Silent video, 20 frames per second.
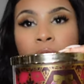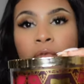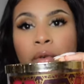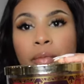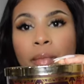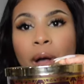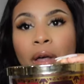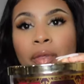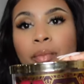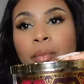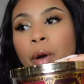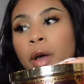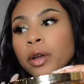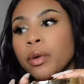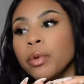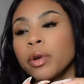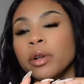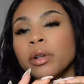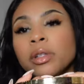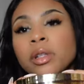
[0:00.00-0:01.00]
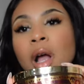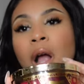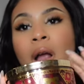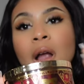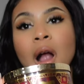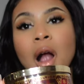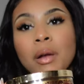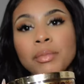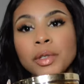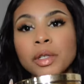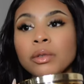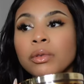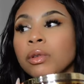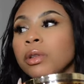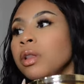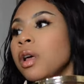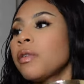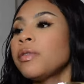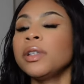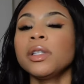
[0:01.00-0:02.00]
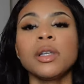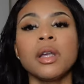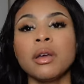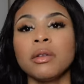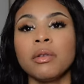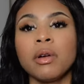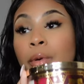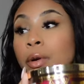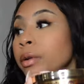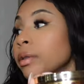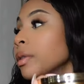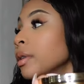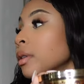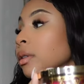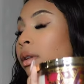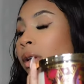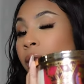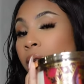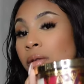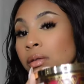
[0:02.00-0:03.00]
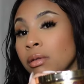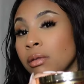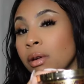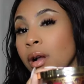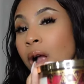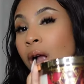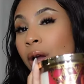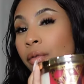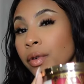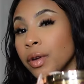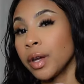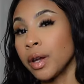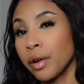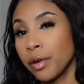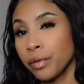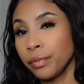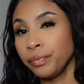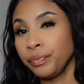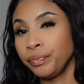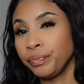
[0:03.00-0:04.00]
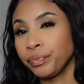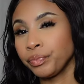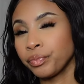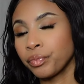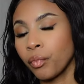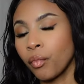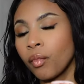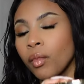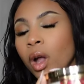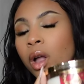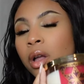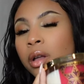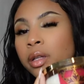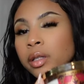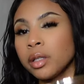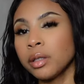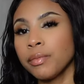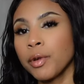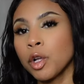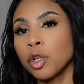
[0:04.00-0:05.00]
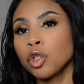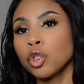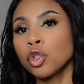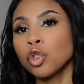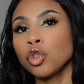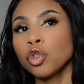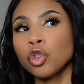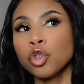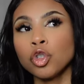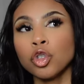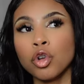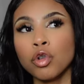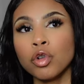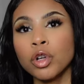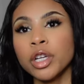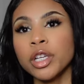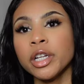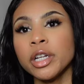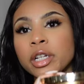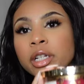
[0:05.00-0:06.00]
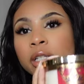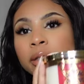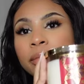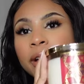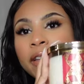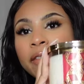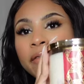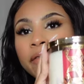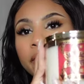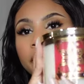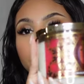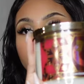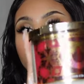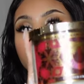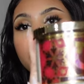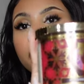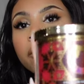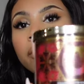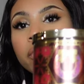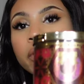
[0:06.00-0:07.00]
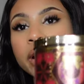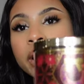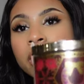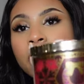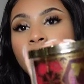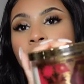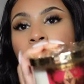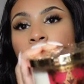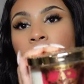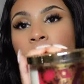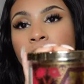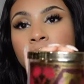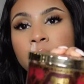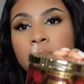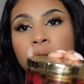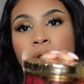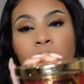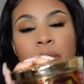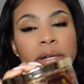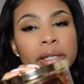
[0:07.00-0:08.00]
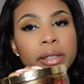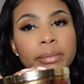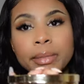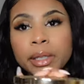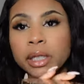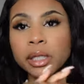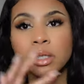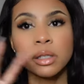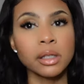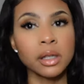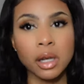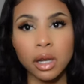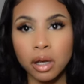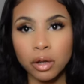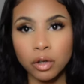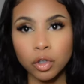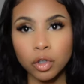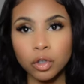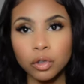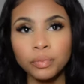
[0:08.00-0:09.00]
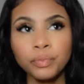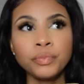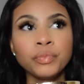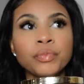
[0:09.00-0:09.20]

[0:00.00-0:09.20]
Bath and Body Works. I absolutely love this candle. I burn this candle every year. It smells so good. It is my favorite holiday Christmas candle.